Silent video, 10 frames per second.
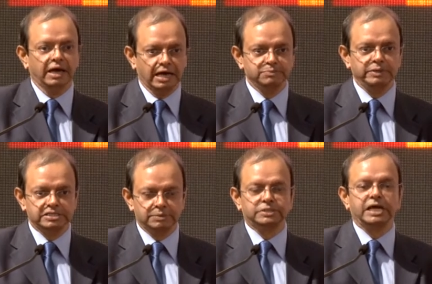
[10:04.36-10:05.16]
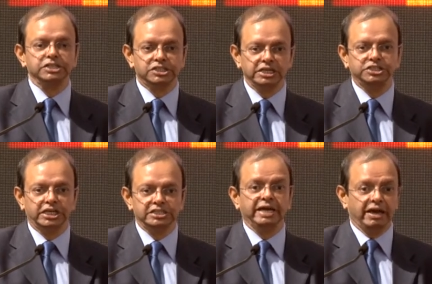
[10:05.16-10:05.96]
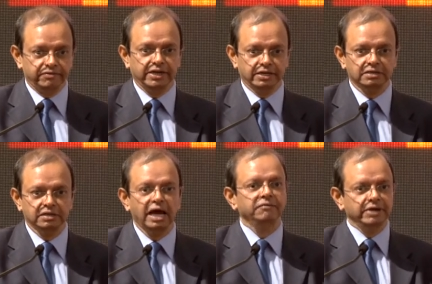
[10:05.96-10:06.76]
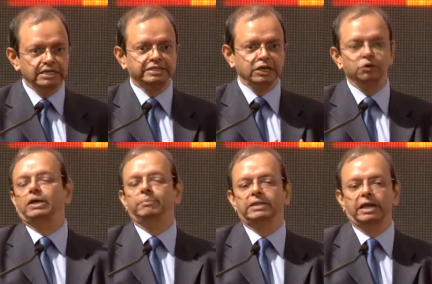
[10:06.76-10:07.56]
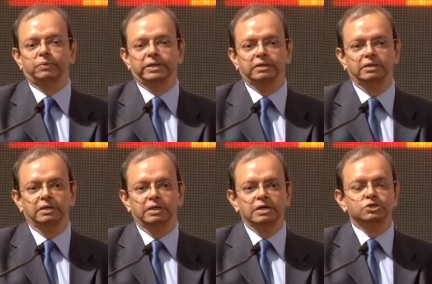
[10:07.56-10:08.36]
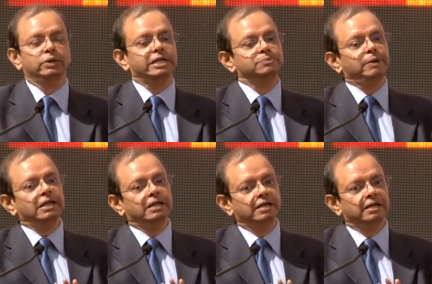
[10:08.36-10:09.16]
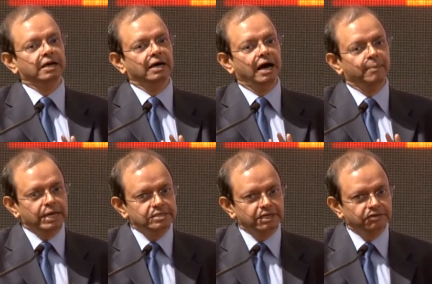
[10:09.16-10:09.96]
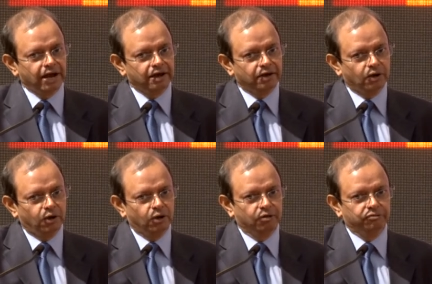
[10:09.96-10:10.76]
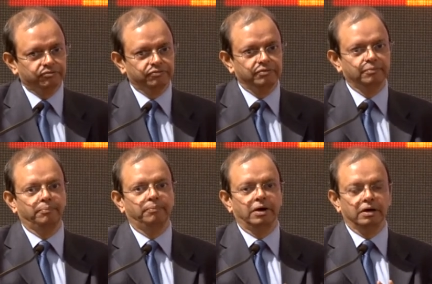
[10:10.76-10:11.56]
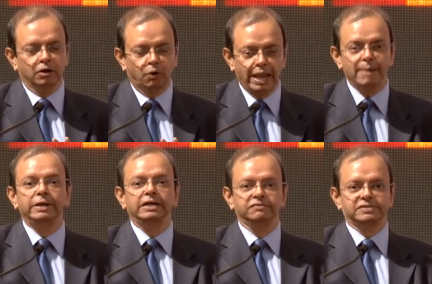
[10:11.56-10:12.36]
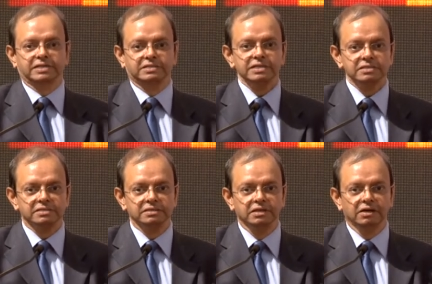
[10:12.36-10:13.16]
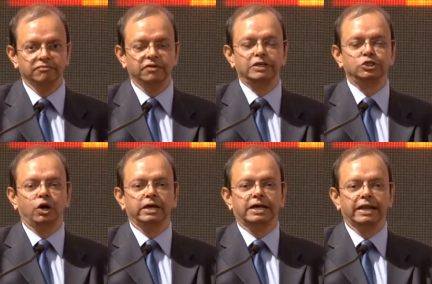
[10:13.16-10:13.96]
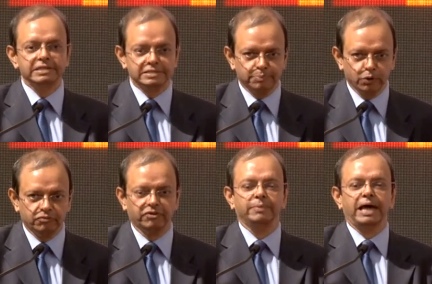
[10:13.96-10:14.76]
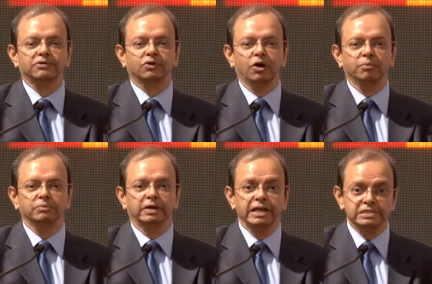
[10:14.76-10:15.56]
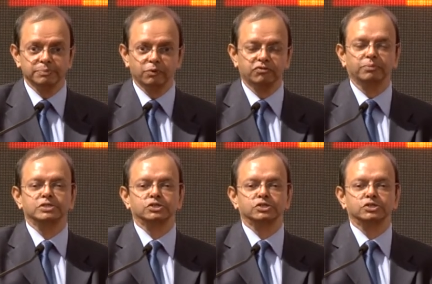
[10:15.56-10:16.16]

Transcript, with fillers: has been substantially changing every year, and we intend to keep it that way. So it has been an amazing track record of collaborative success. We've enjoyed great support from NASSCOM, great support from the